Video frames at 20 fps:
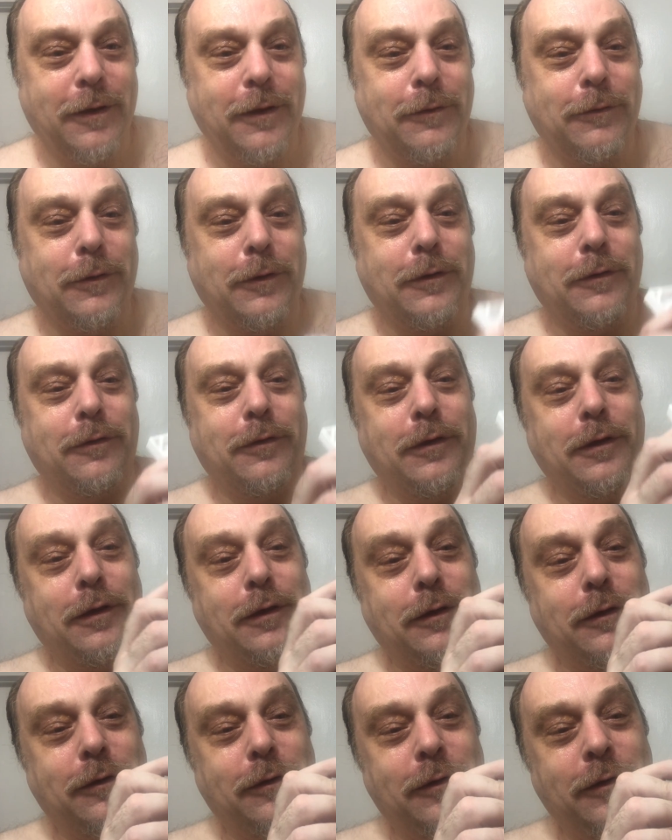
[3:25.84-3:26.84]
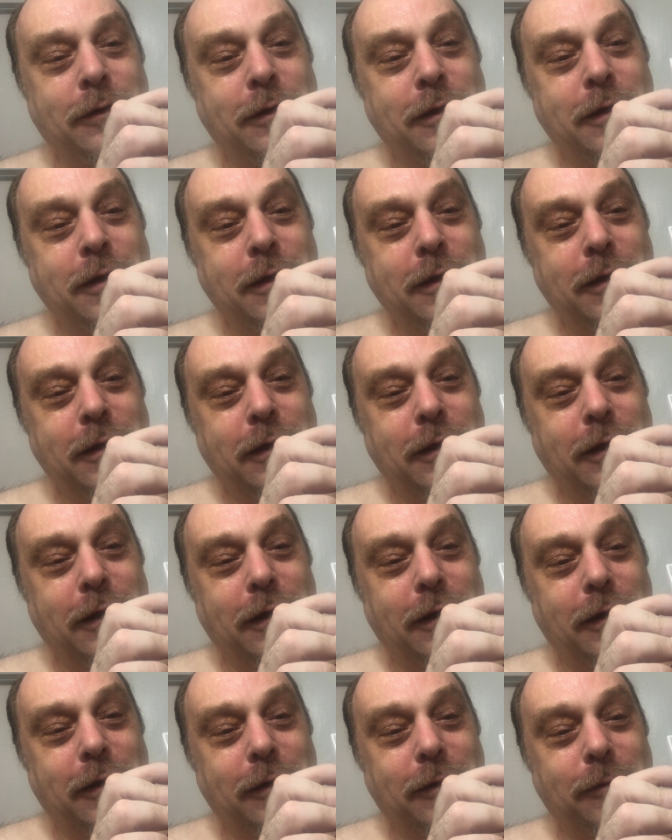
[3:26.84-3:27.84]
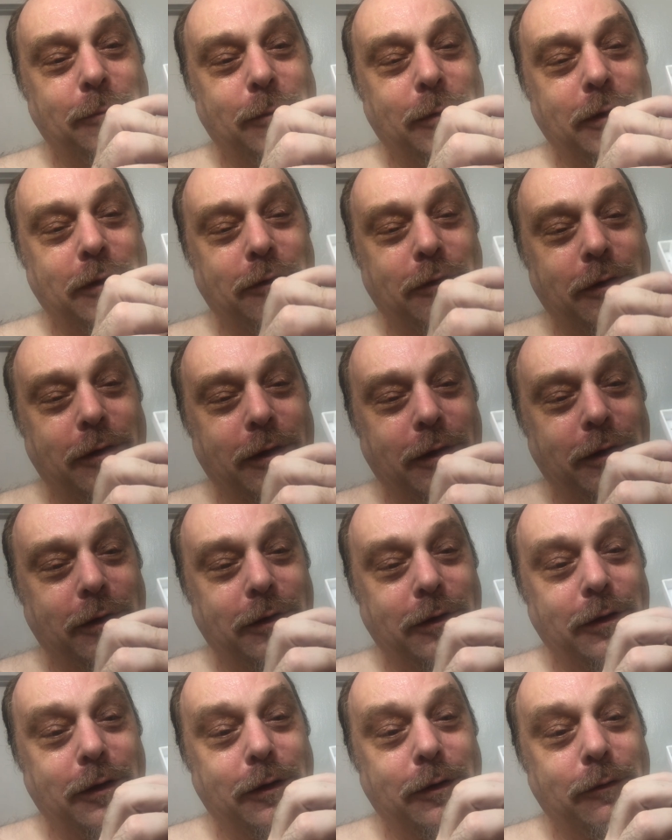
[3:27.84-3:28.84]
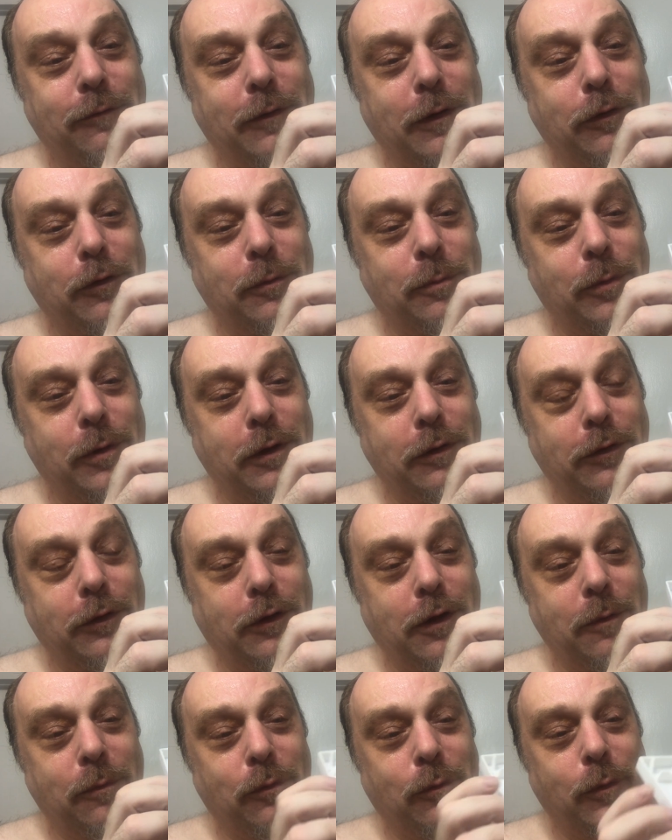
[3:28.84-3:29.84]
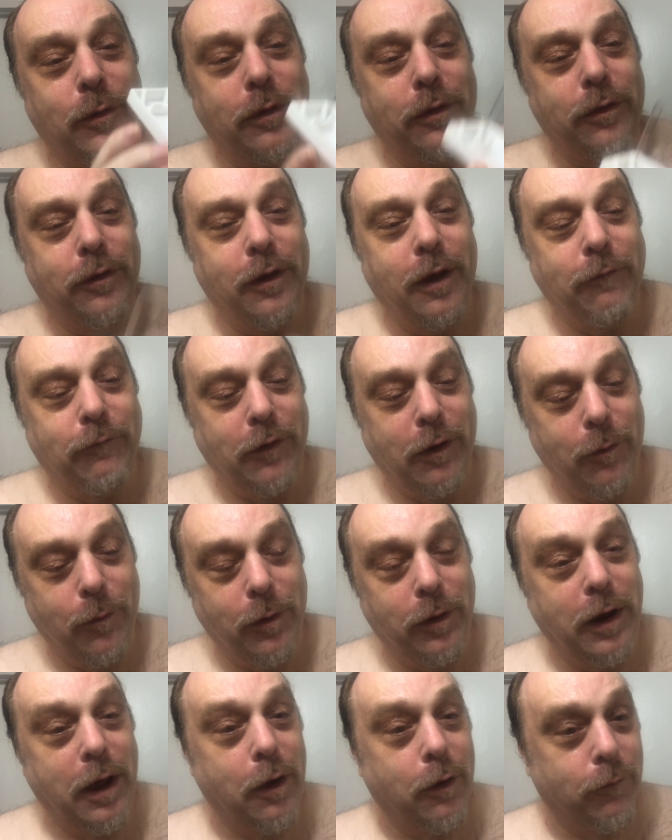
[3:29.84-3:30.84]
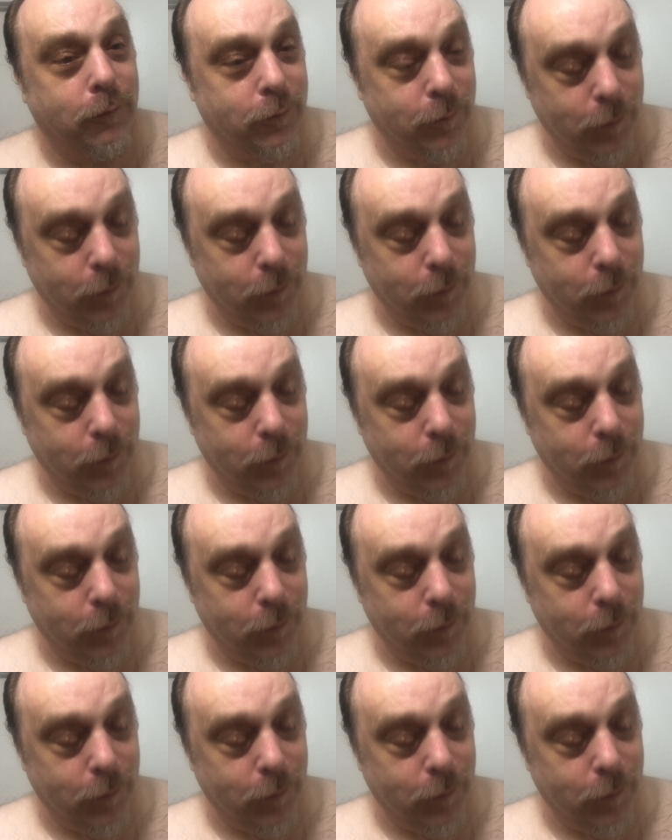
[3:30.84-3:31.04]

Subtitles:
As you can see, the feather blades it comes with. I've got one out